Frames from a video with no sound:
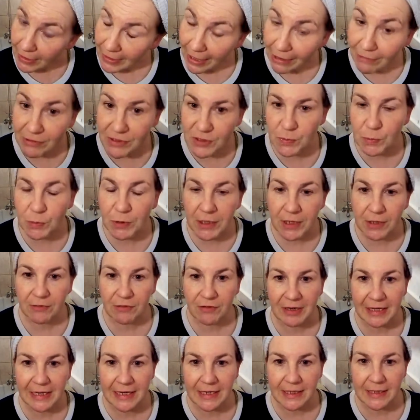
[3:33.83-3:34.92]
carrot's brilliant
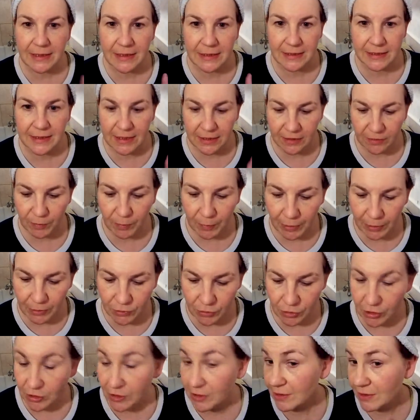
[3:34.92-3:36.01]
for cleaning the skin of
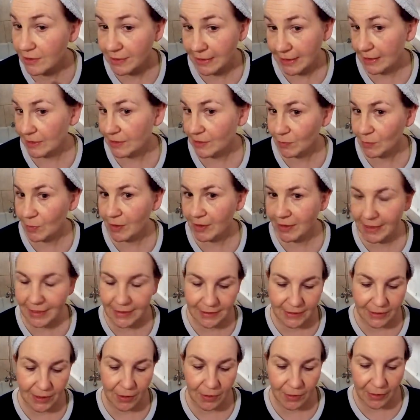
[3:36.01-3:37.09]
pollution, so that's why
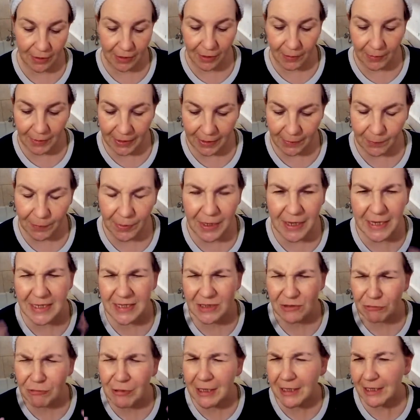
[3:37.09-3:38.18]
that's going in, but
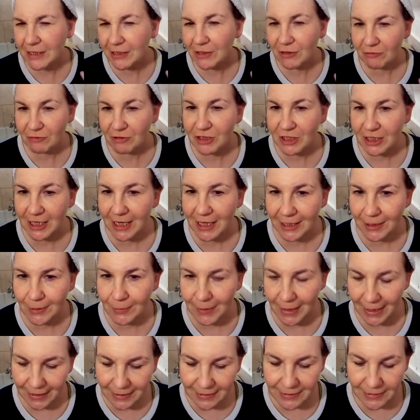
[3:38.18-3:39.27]
it's really nourishing
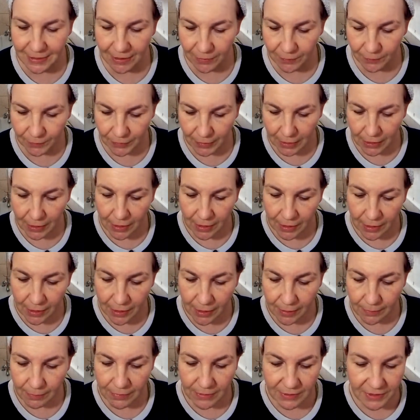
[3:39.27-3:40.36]
anyway. So
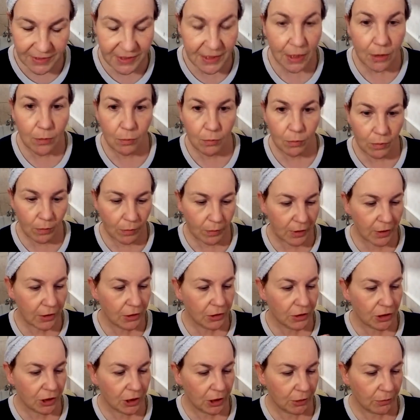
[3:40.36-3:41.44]
what we're
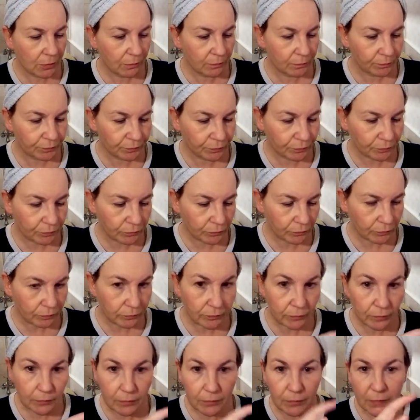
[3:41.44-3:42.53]
going to do,
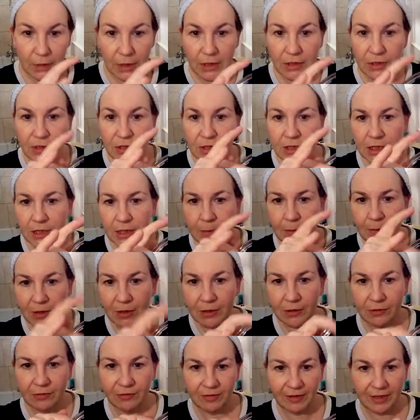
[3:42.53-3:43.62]
a tiny bit
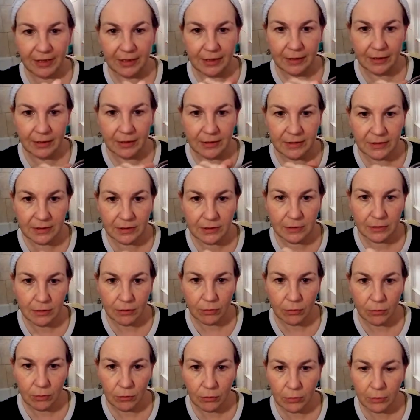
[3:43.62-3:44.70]
on the fingers,
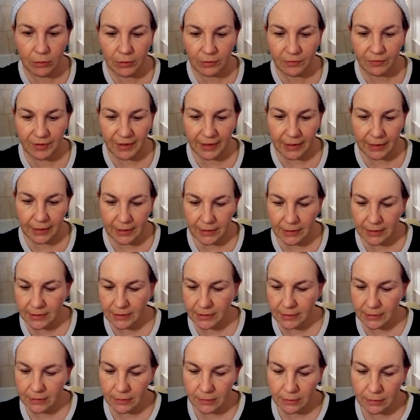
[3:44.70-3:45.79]
all the fingers.
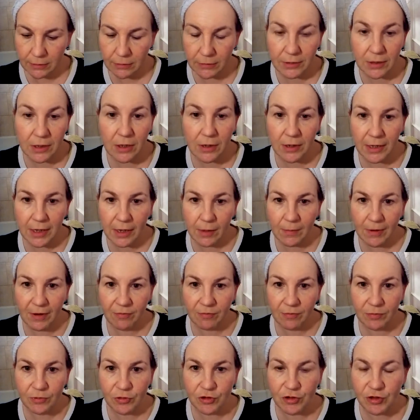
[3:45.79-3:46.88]
Oh, you can't get away
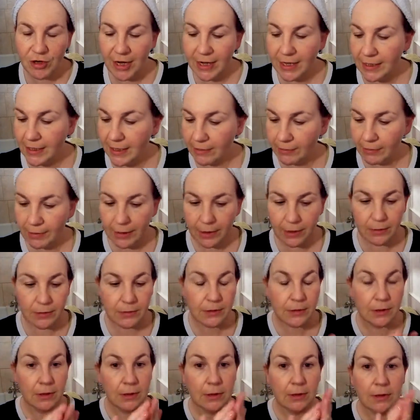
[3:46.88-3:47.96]
from the train, here it goes,